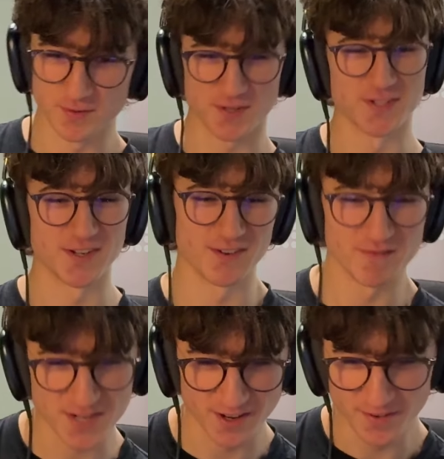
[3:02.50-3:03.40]
going to say group
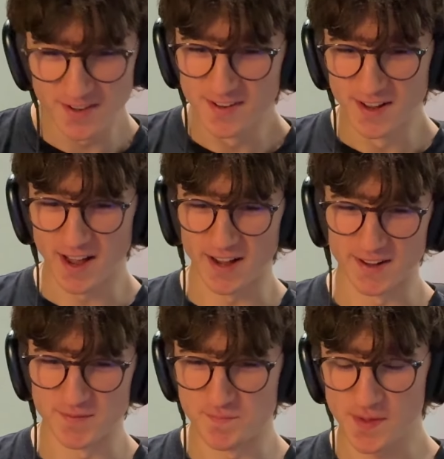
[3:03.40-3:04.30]
shout,
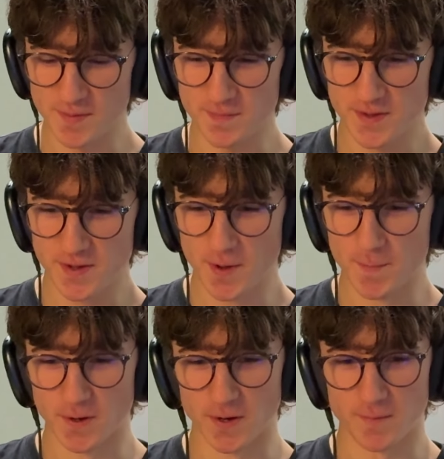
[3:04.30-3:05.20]

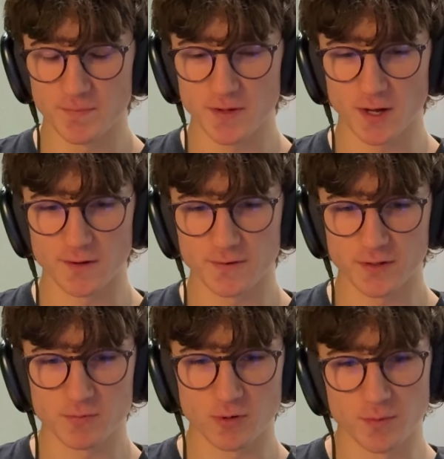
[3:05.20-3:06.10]
but I think
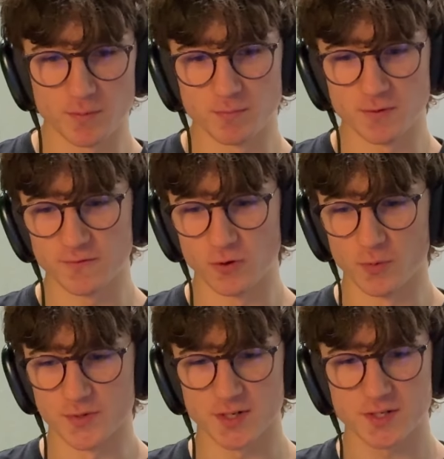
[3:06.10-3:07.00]
the problem before
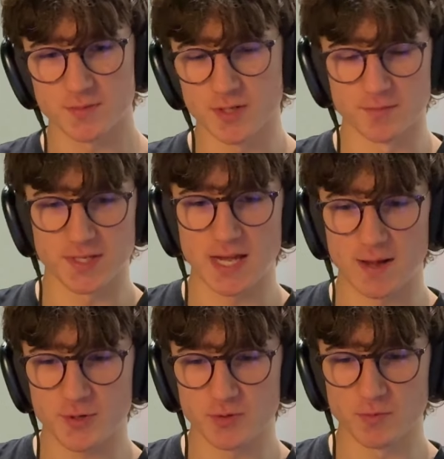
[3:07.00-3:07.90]
was like sometimes the
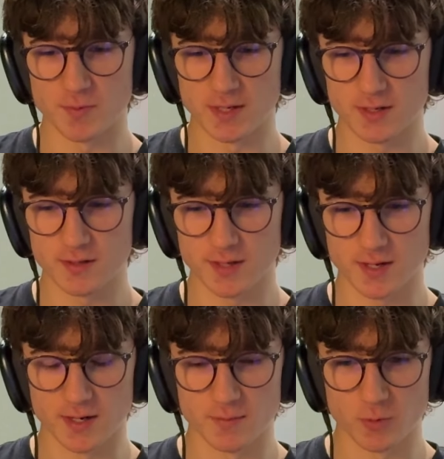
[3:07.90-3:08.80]
caption would be
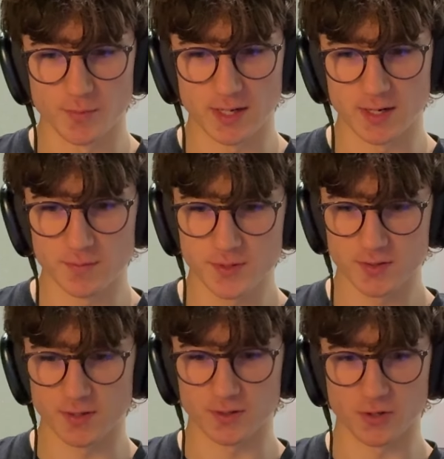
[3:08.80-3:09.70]
clipped,
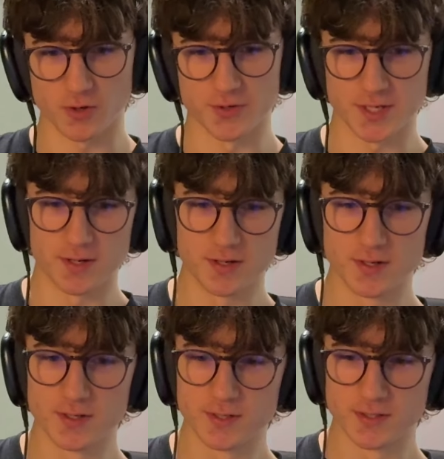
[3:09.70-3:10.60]
like the content,
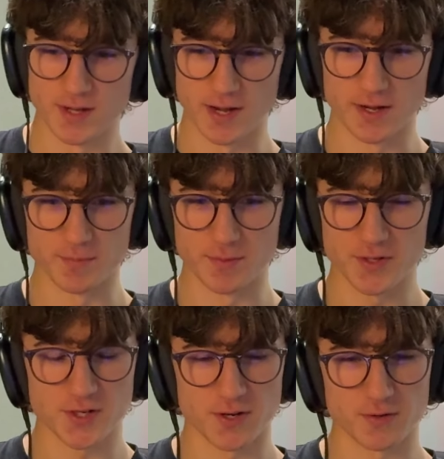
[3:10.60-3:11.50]
and the
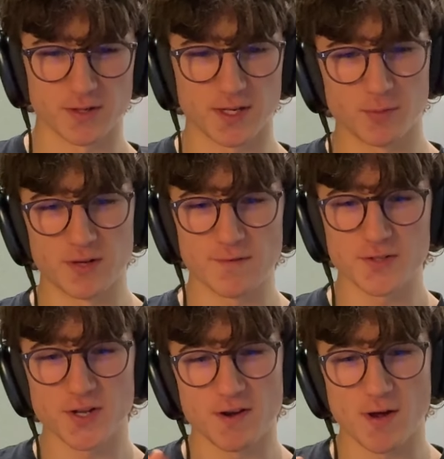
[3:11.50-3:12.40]
title, like it would never
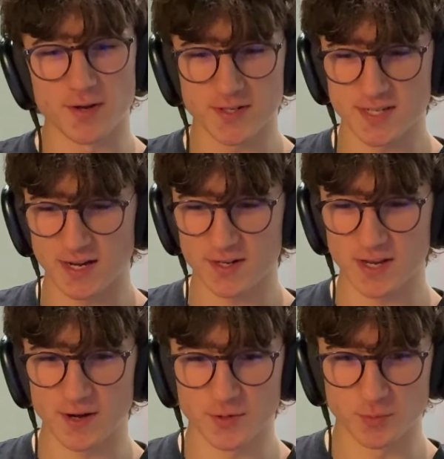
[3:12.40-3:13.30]
turn out exactly
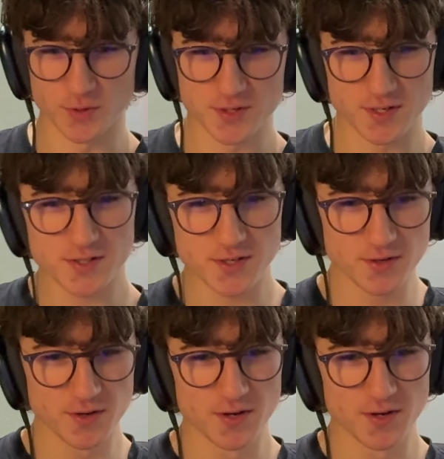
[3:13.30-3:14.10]
how you wanted it to.